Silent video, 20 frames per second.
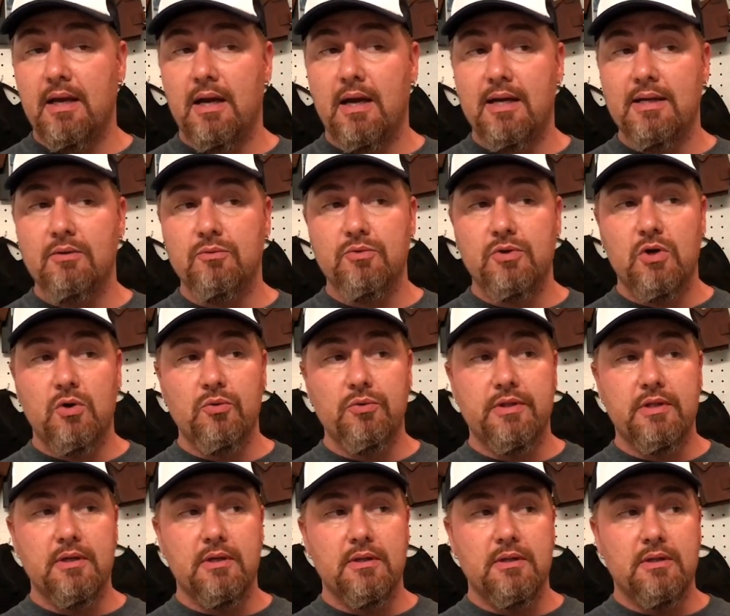I don't know
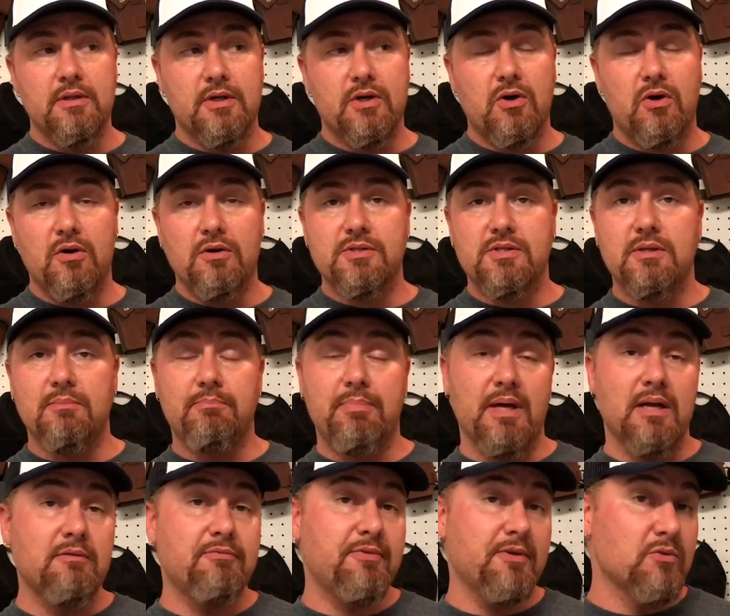the
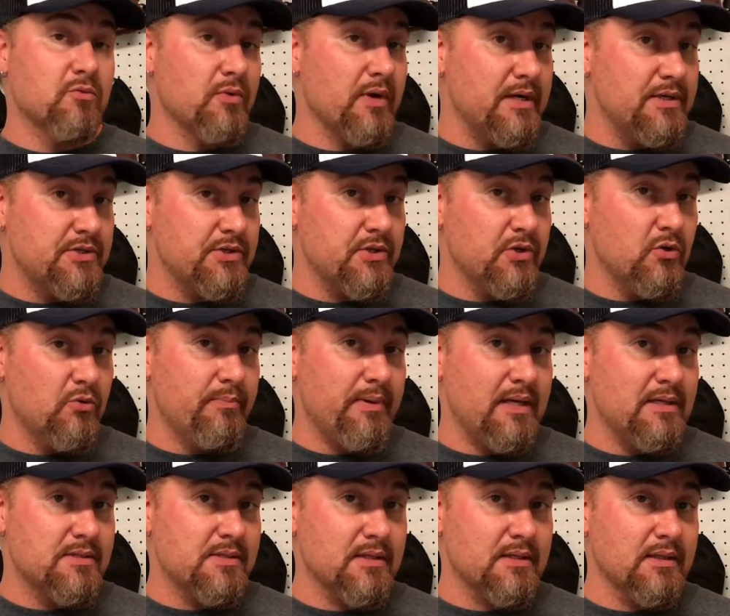cost-to-benefit ratio,
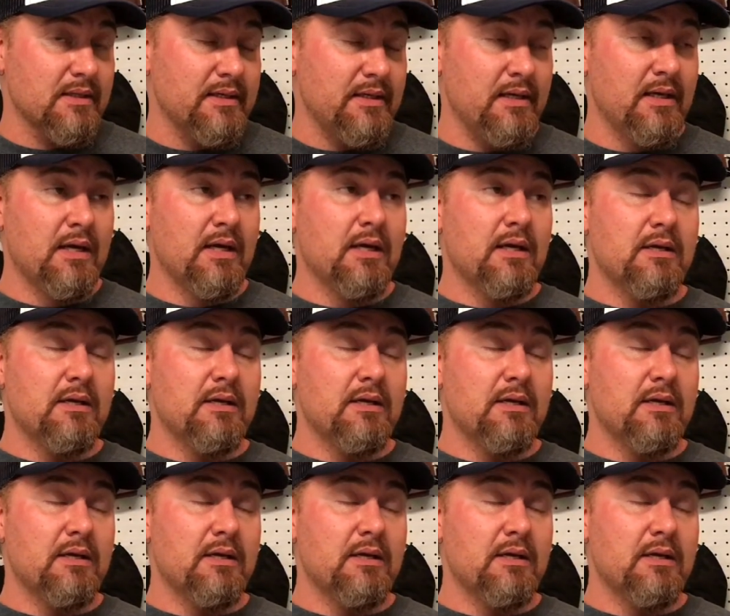basically.